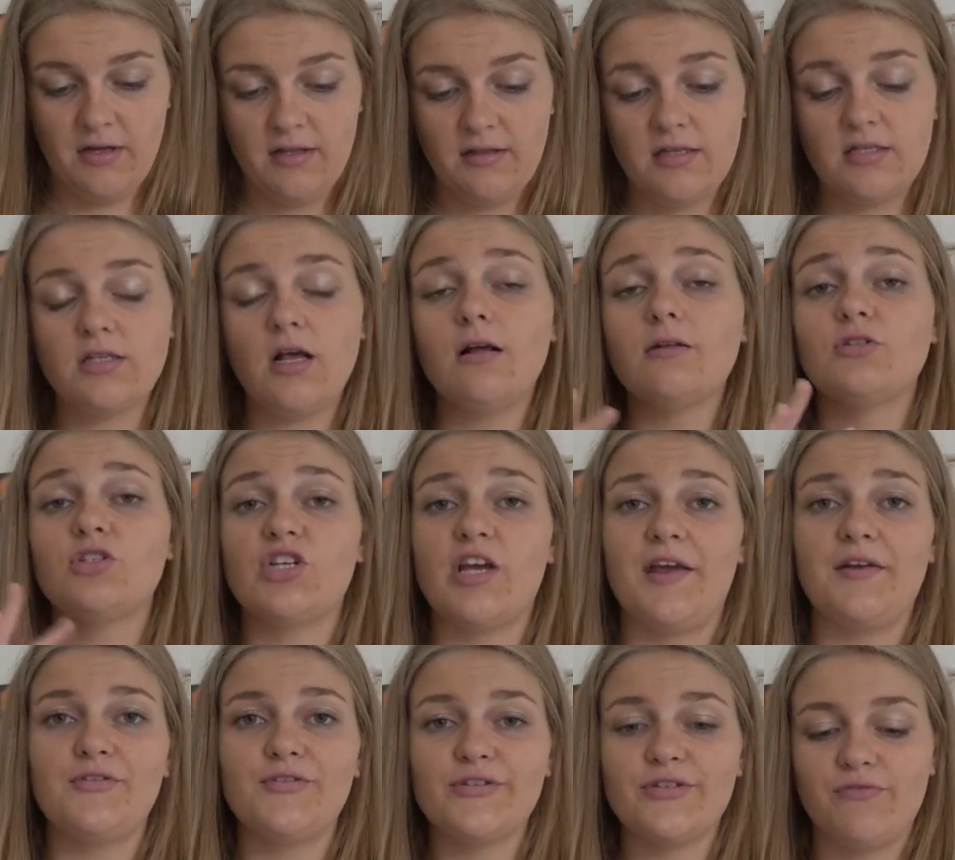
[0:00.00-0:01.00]
This all
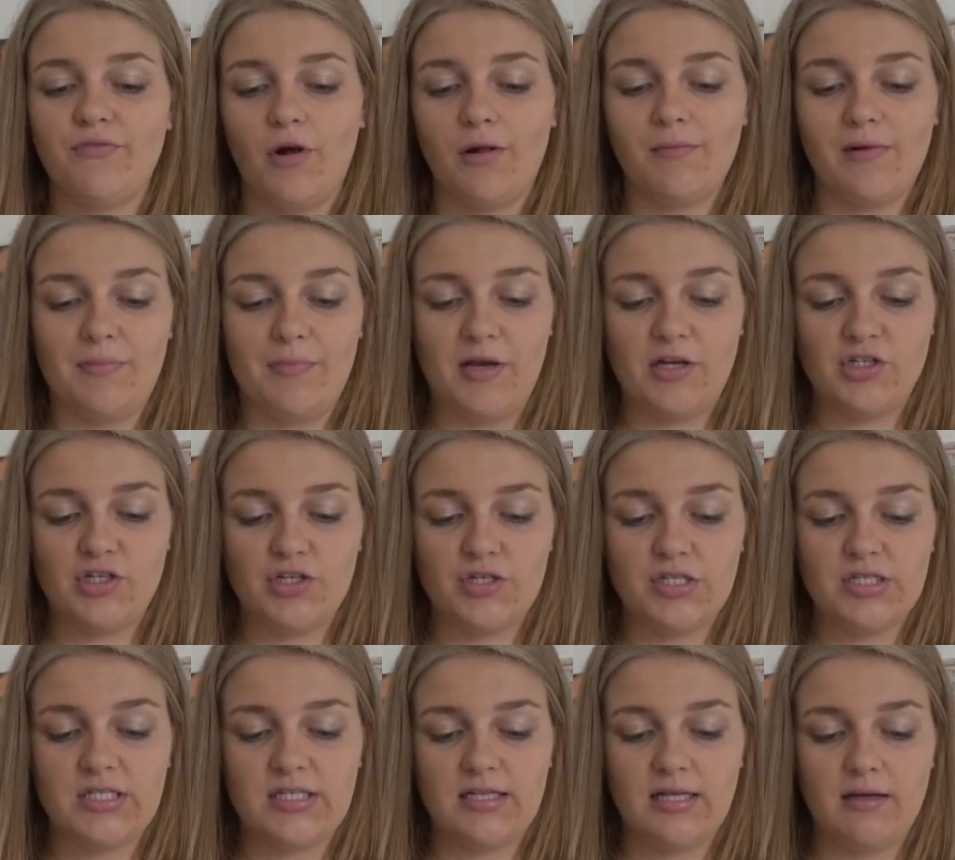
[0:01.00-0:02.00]
changes for all my
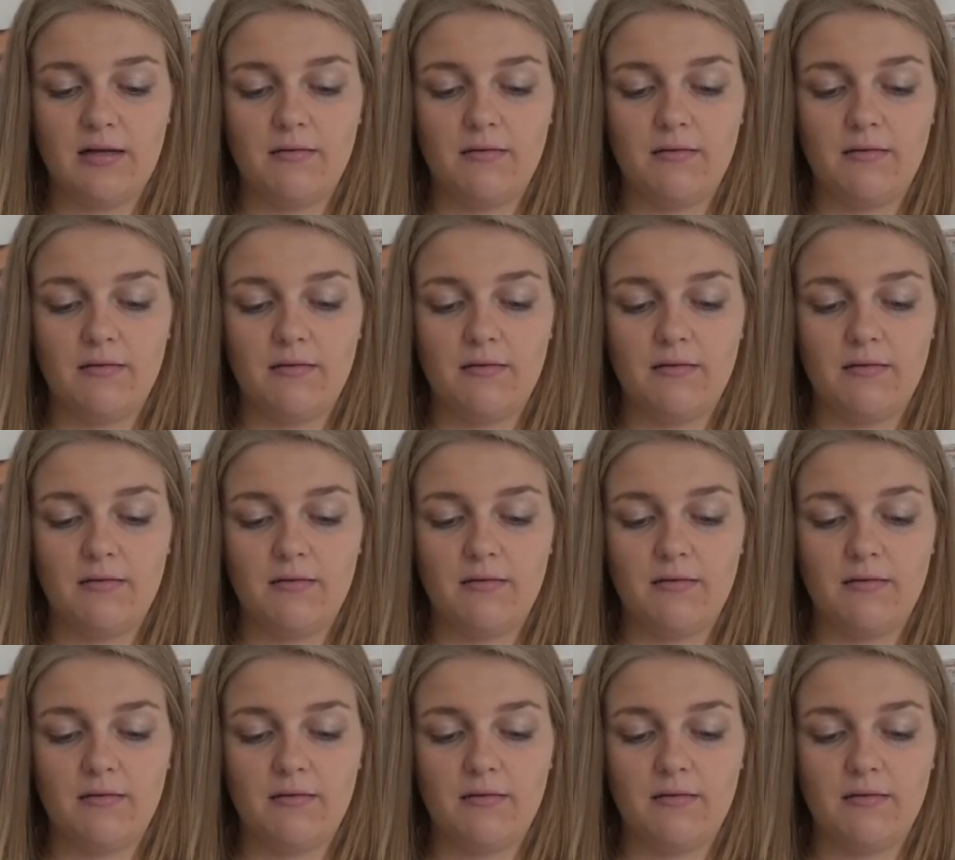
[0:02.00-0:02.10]
pictures.